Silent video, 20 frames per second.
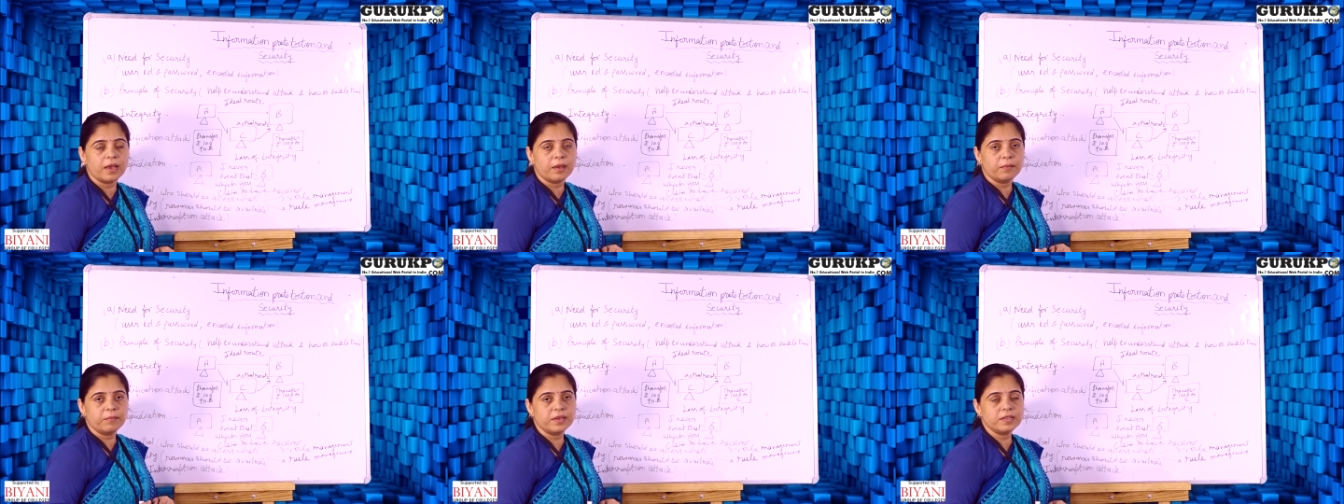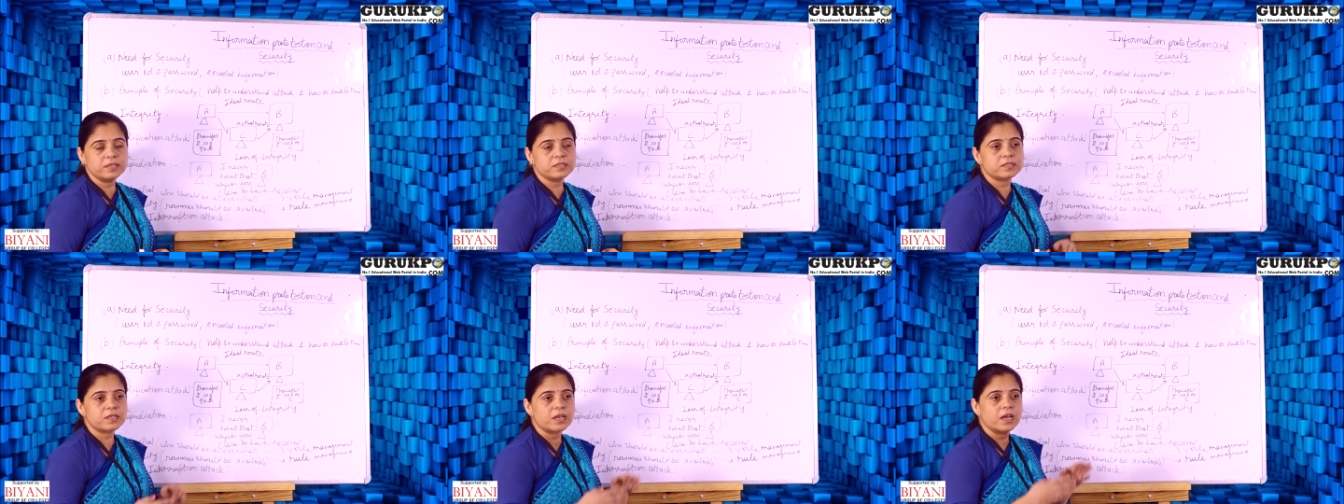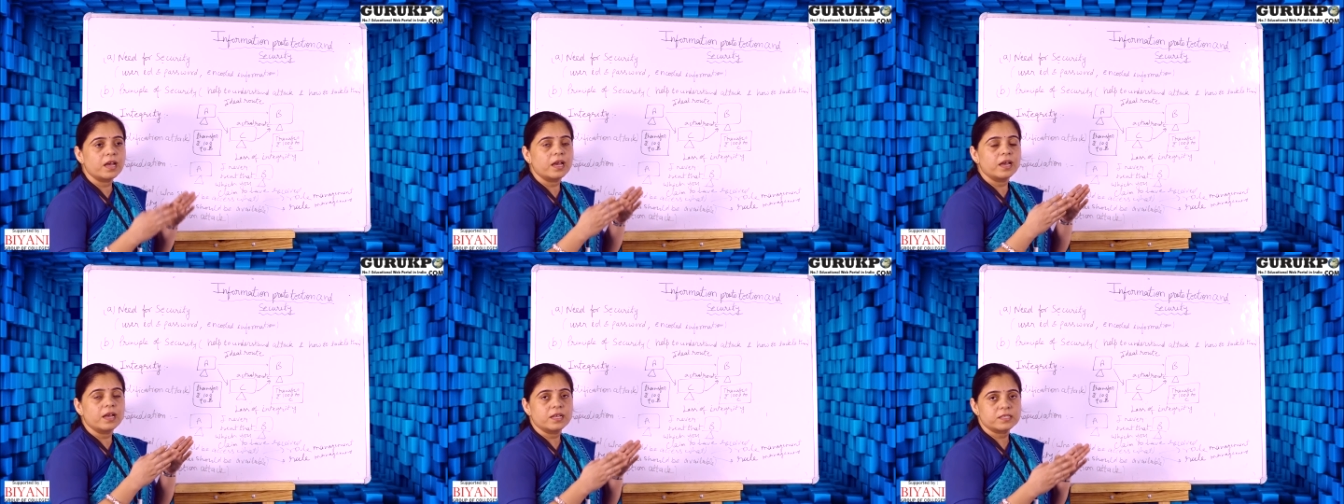Means
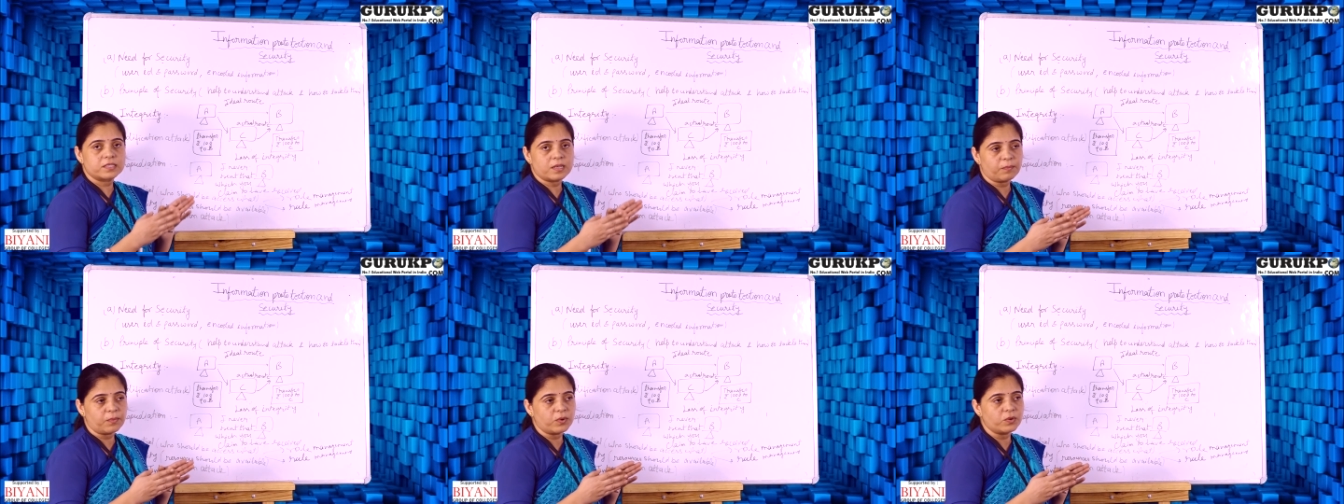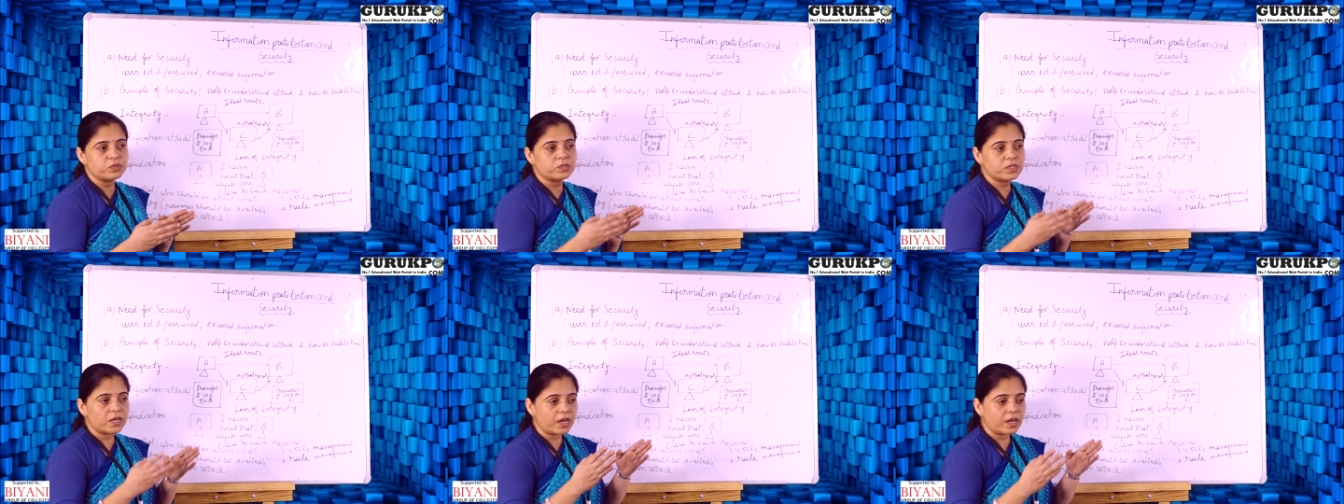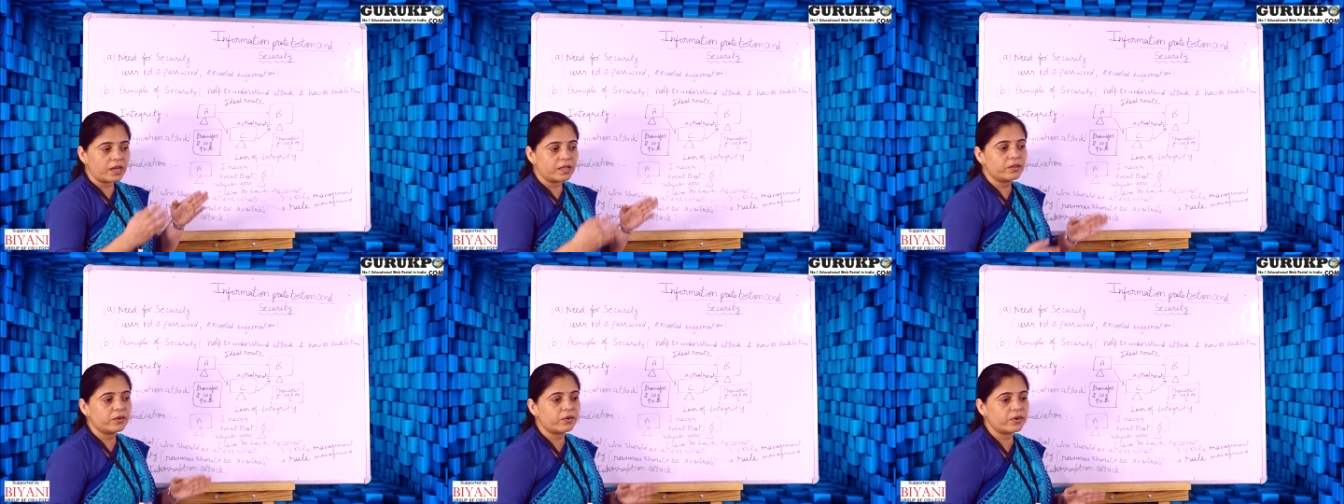suppose
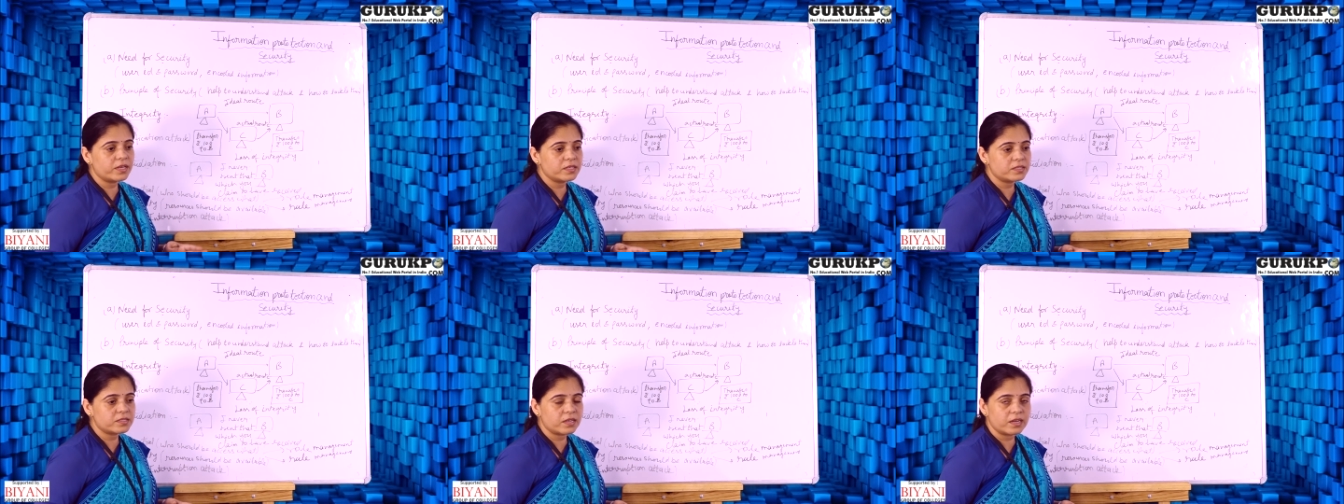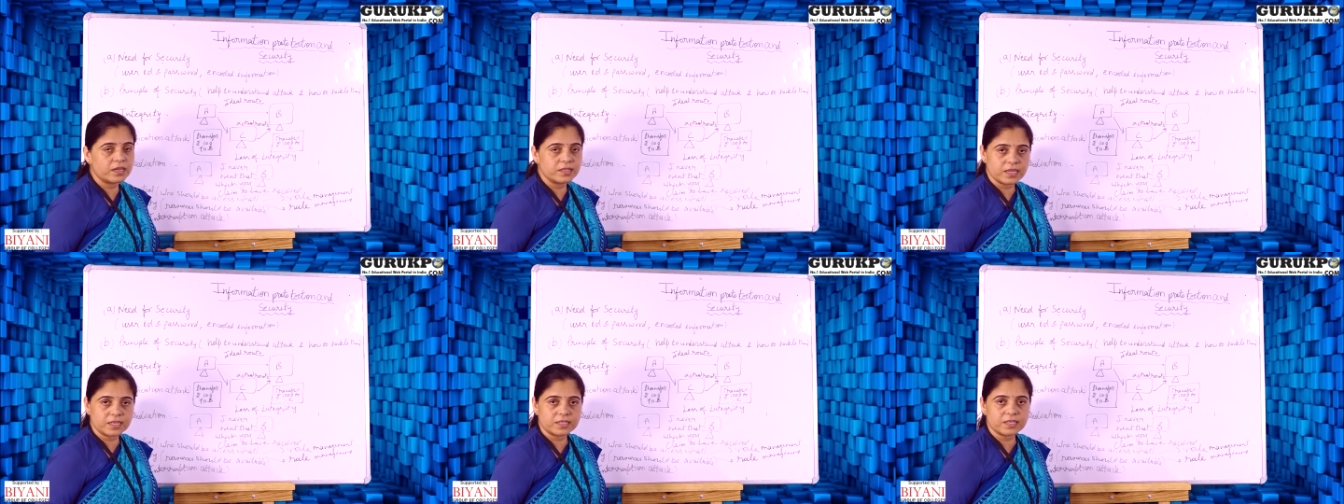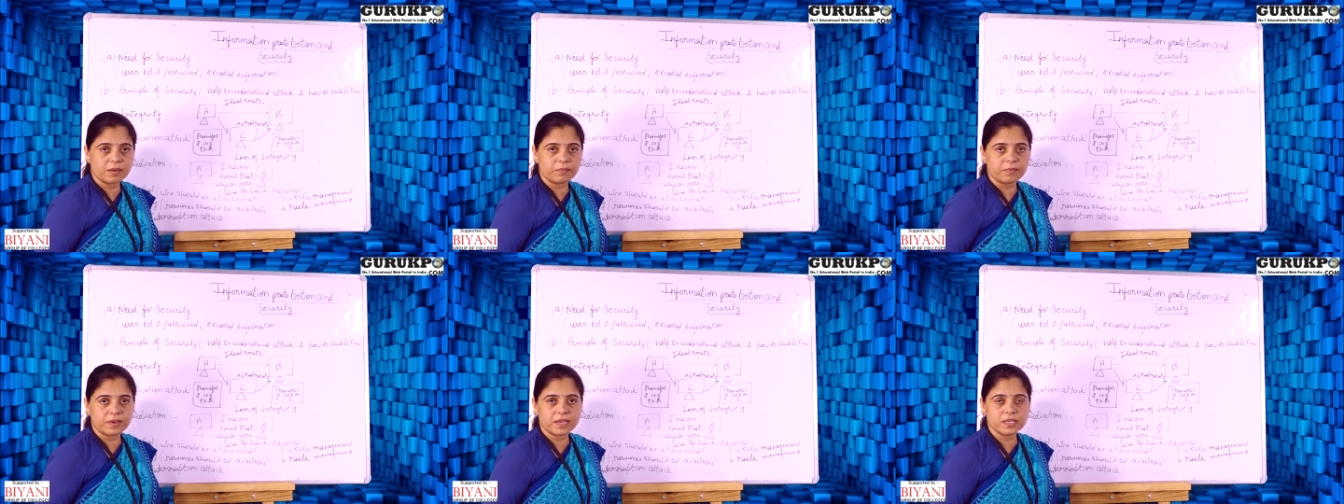there is a
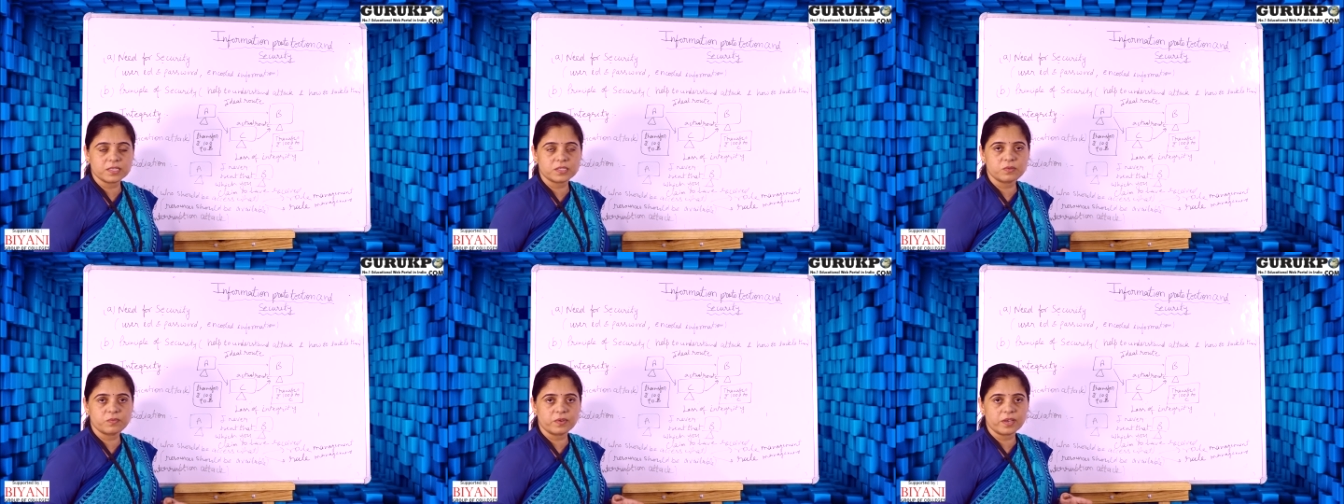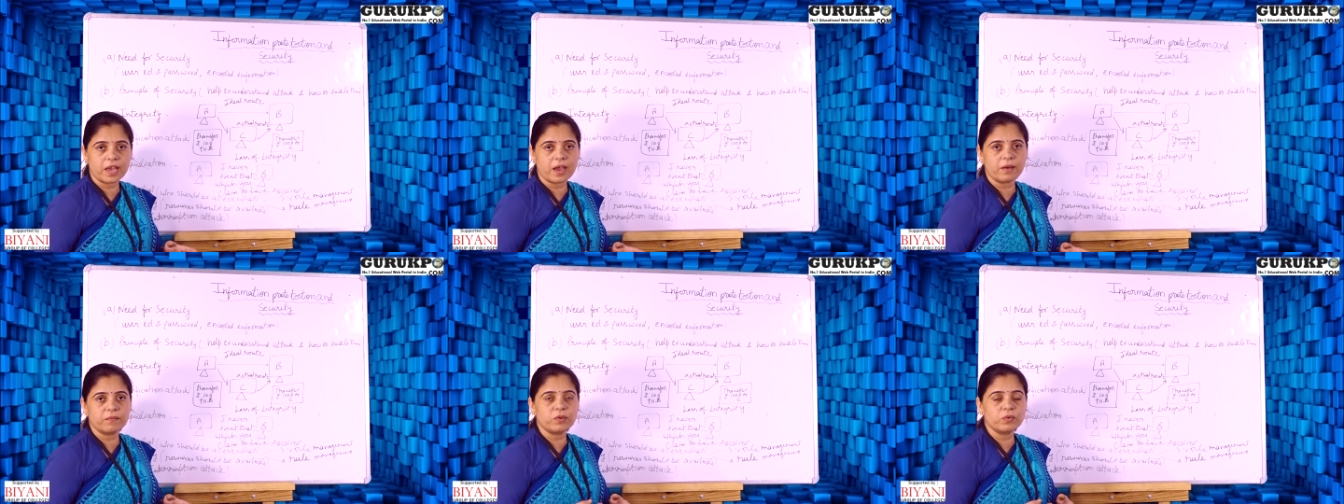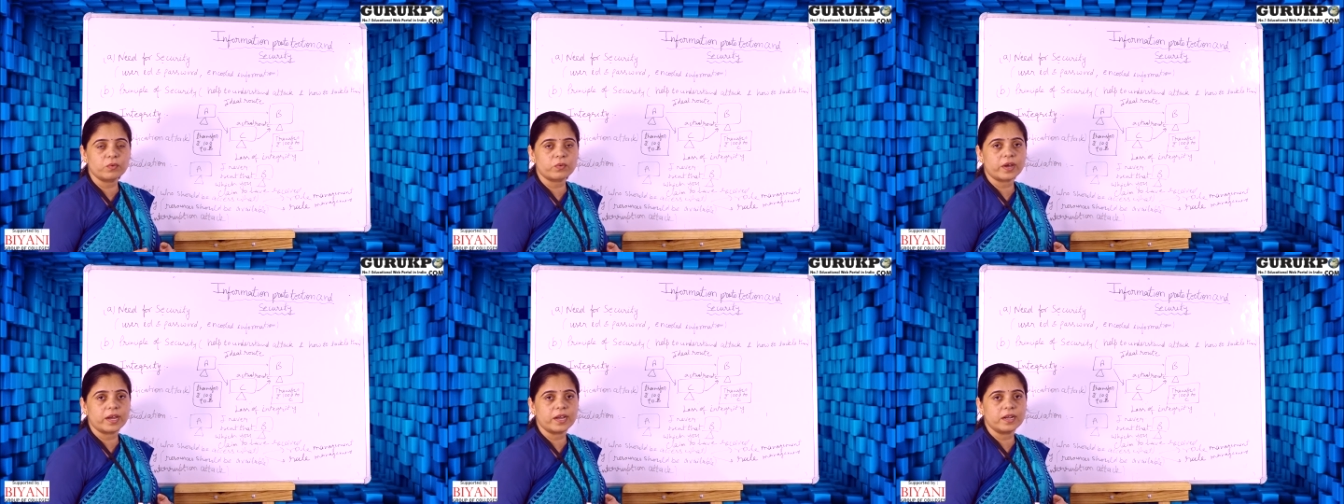database, we have
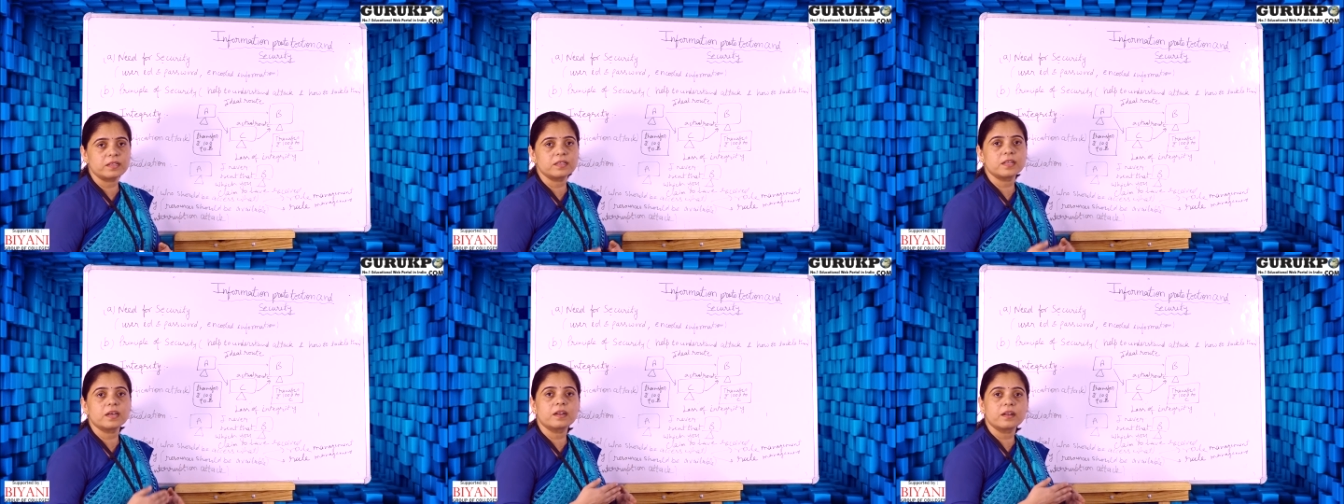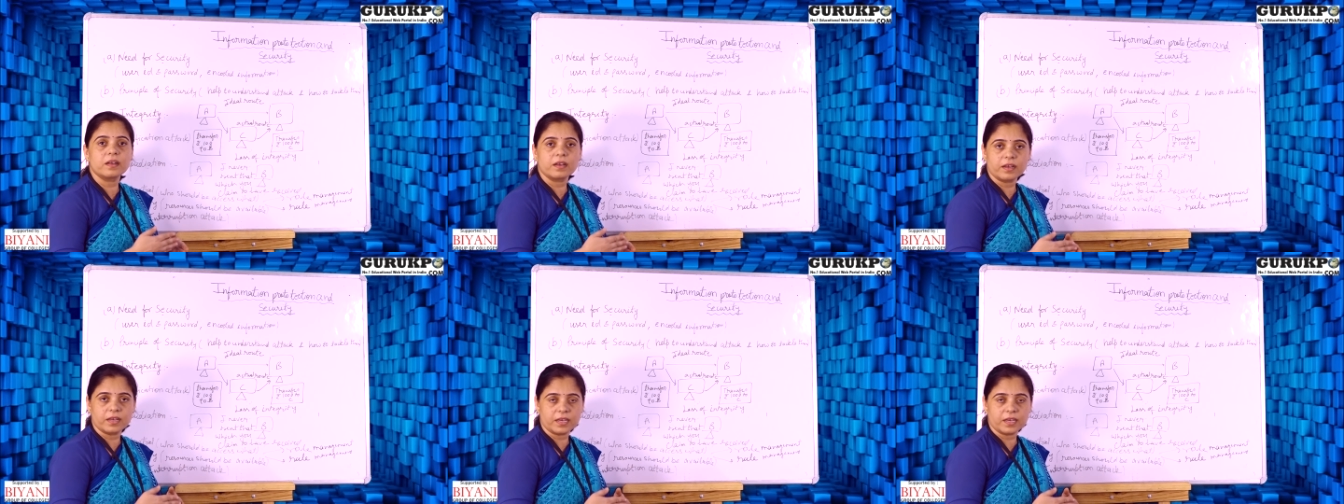to write the,